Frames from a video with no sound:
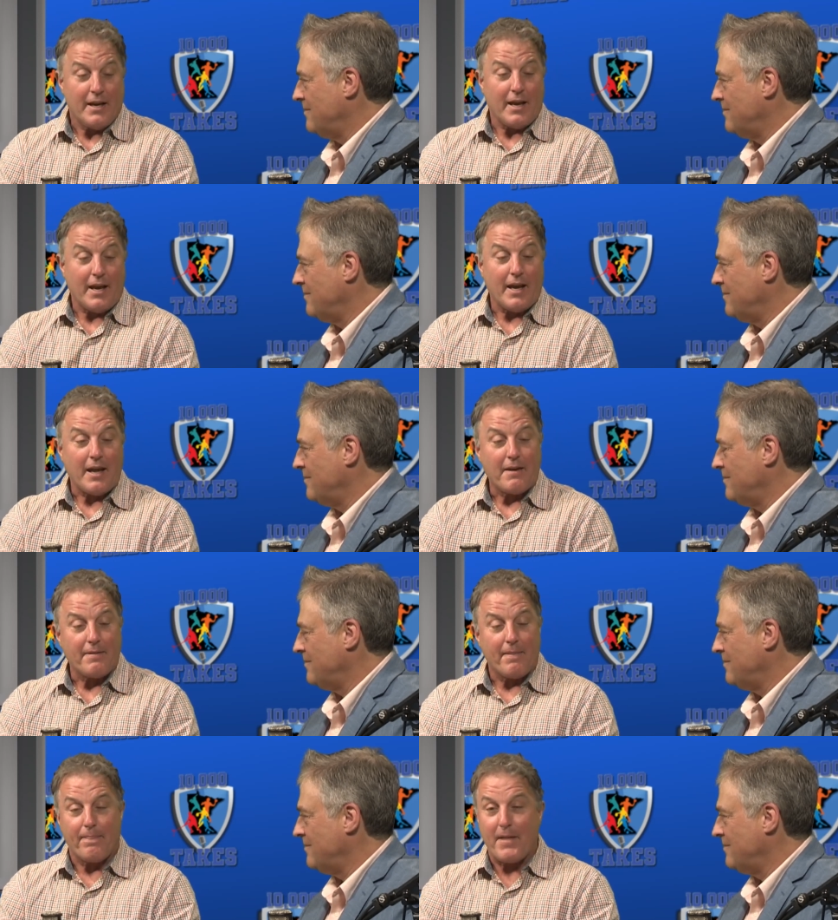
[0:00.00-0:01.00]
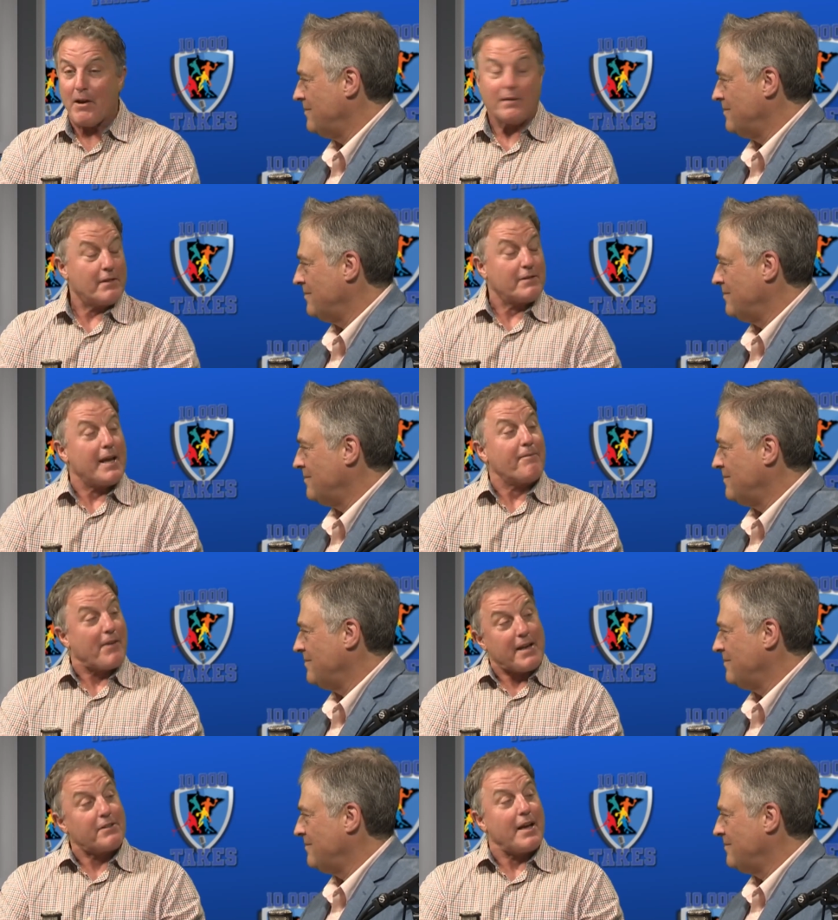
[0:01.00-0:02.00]
Speaker 1: and they aren't the same
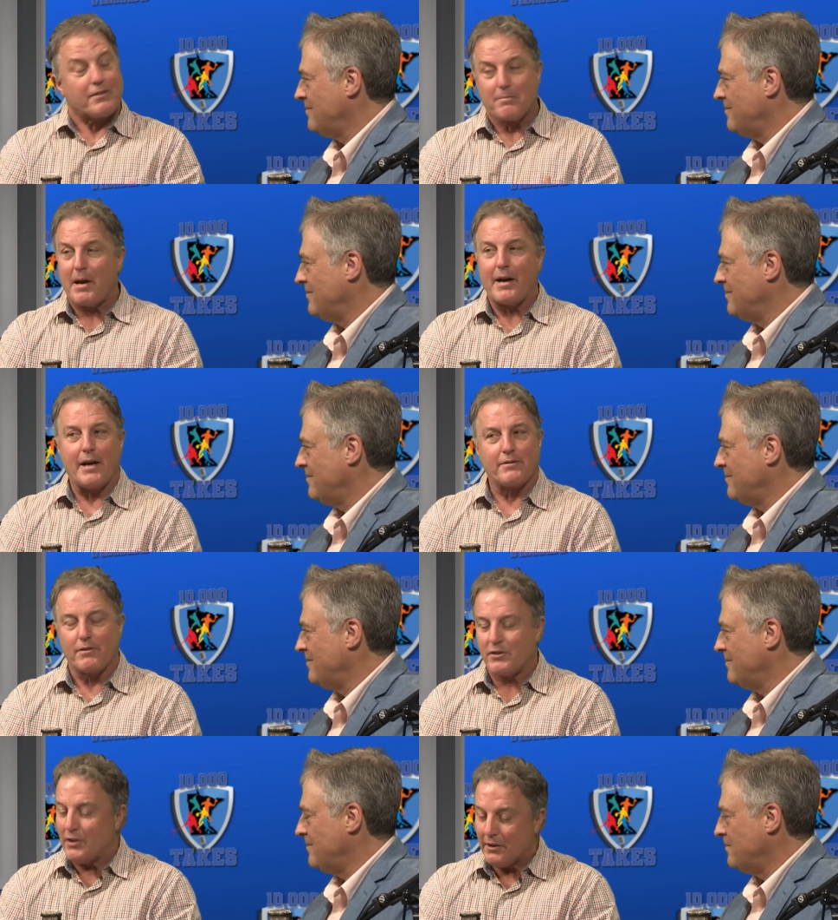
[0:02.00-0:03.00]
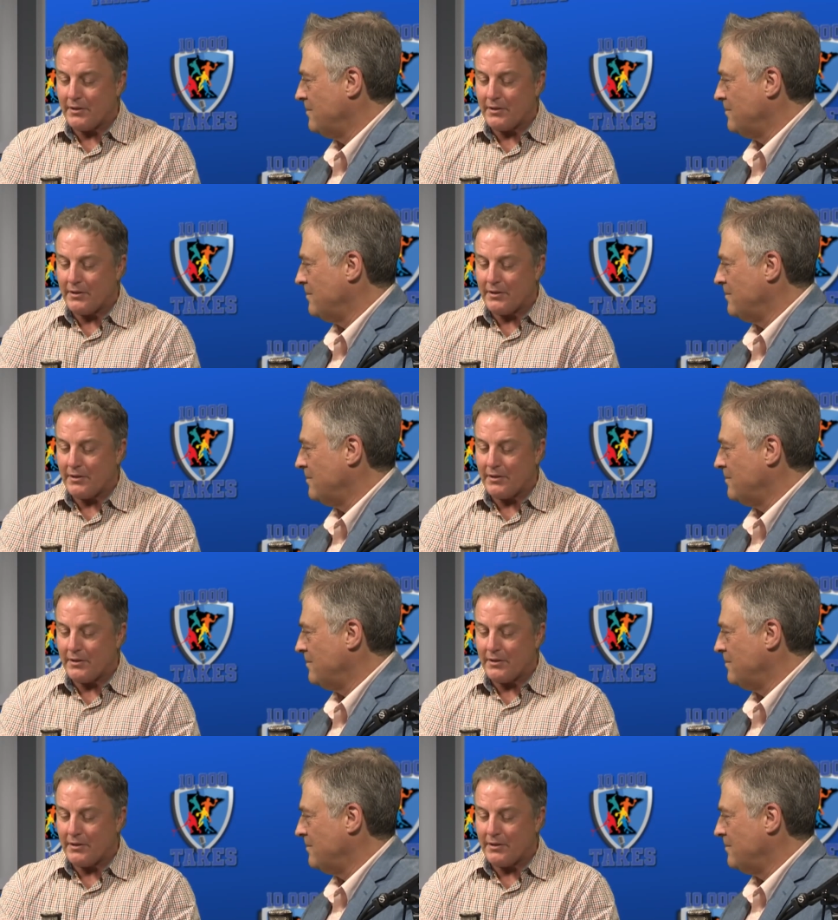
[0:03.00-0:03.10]
franchise in my eyes. They're just